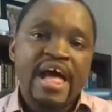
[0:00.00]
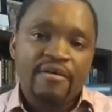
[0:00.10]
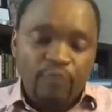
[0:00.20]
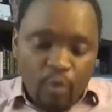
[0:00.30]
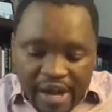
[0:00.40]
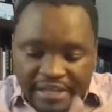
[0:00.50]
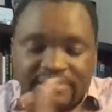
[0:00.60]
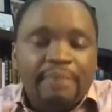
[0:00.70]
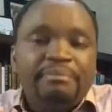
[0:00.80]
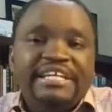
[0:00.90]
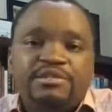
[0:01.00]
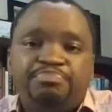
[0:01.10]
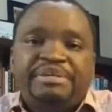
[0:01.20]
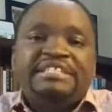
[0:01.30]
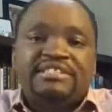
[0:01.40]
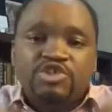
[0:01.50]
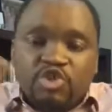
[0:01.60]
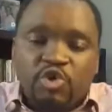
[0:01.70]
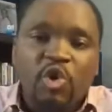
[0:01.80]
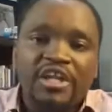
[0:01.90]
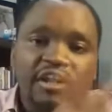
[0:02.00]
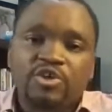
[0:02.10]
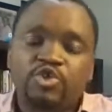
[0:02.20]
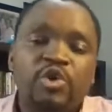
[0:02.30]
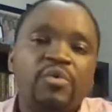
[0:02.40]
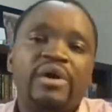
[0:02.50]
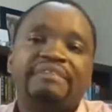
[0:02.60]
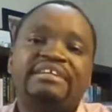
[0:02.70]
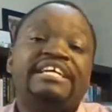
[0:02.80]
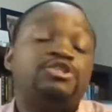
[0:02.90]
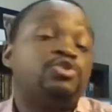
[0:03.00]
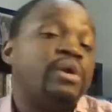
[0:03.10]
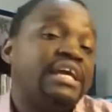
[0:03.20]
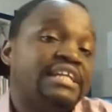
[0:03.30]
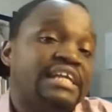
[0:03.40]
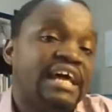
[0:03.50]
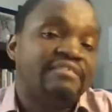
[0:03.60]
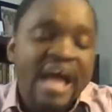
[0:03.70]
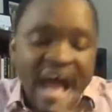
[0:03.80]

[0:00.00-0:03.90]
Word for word: when somebody's busy scrolling or doing whatever they're doing in their life?